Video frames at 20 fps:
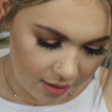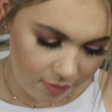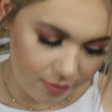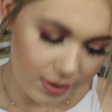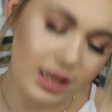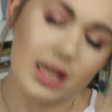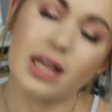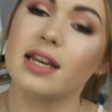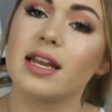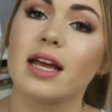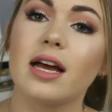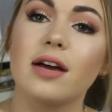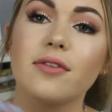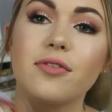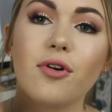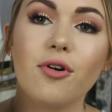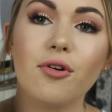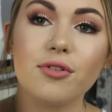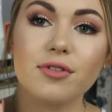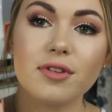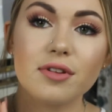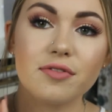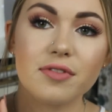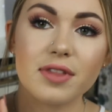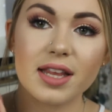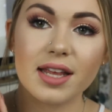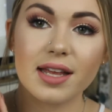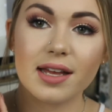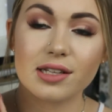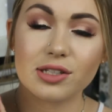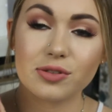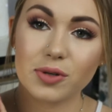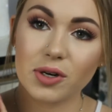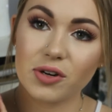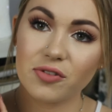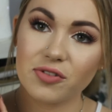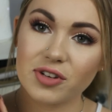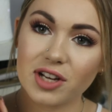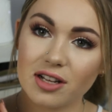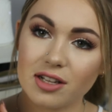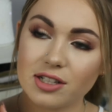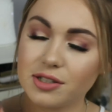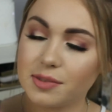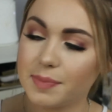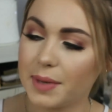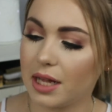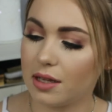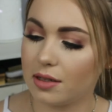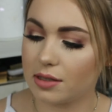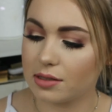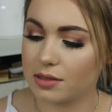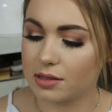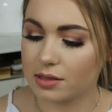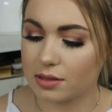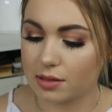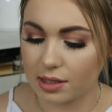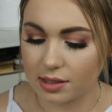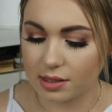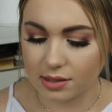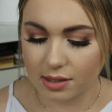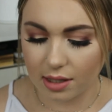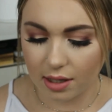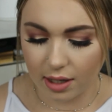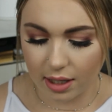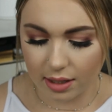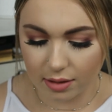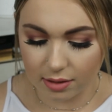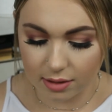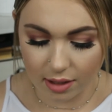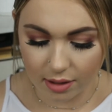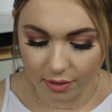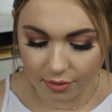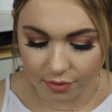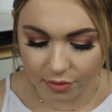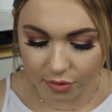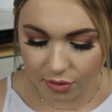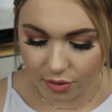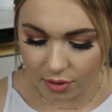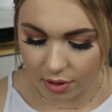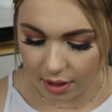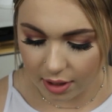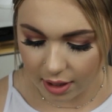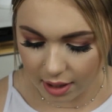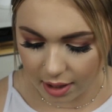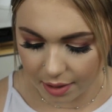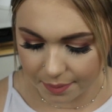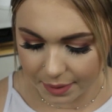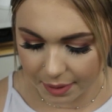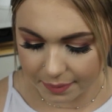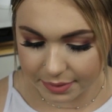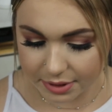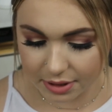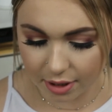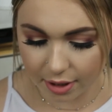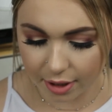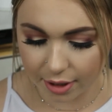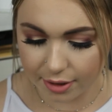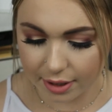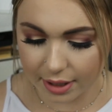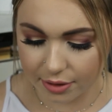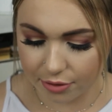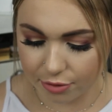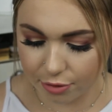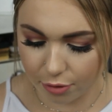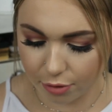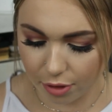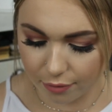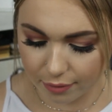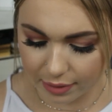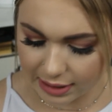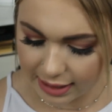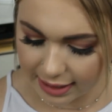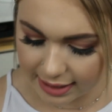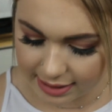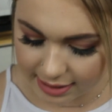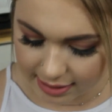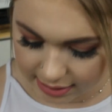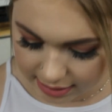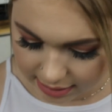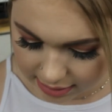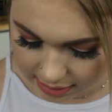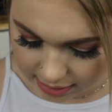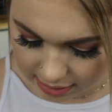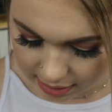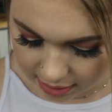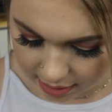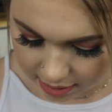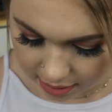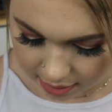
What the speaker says: We then have all of their 12 colour palettes. These I love. I'm just going to go down through the releases.